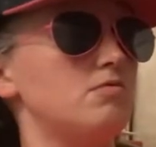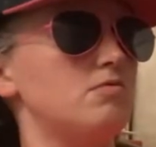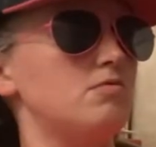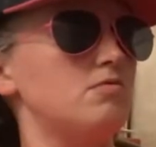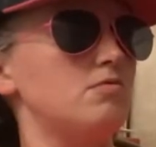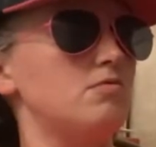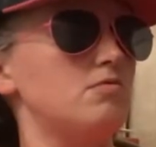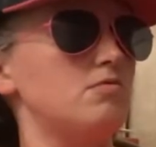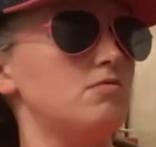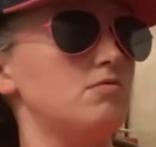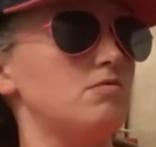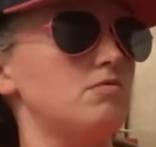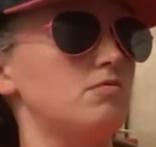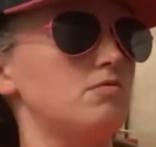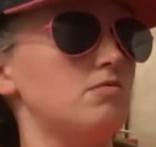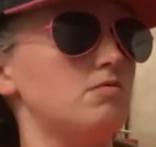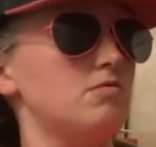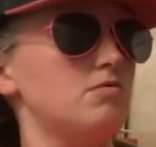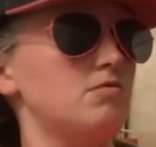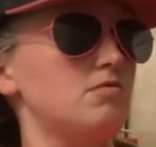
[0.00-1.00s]

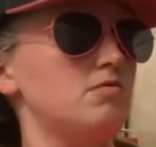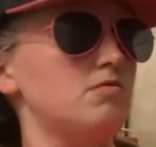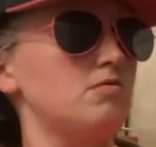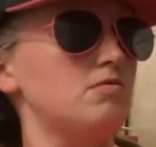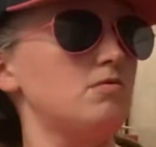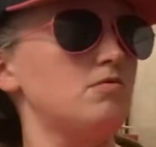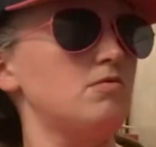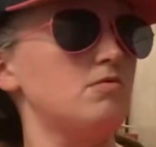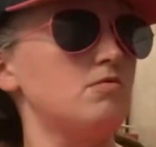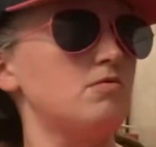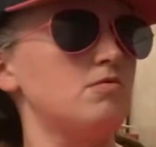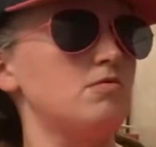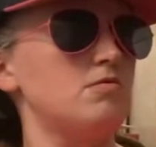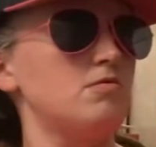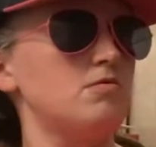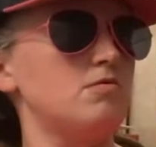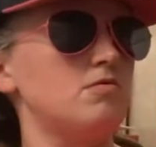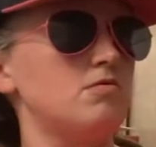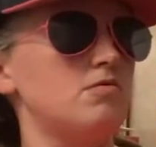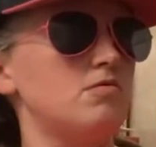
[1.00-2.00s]

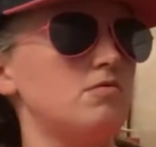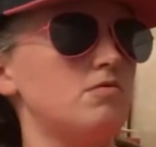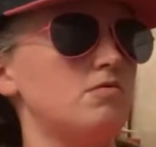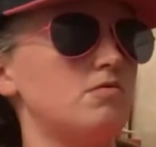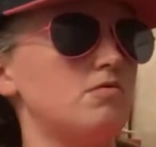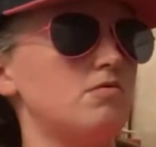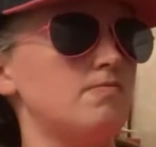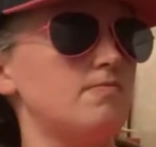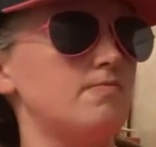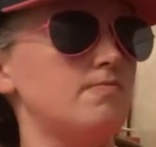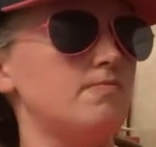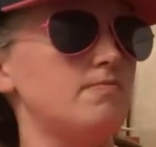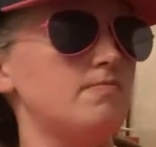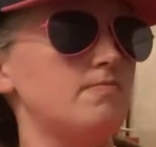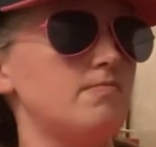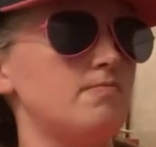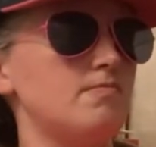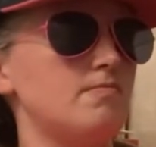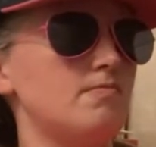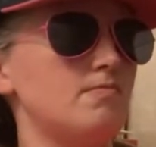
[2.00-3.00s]

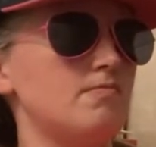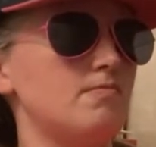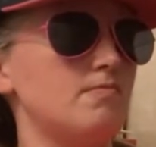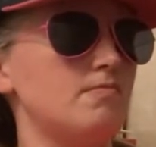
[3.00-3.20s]
[no speech]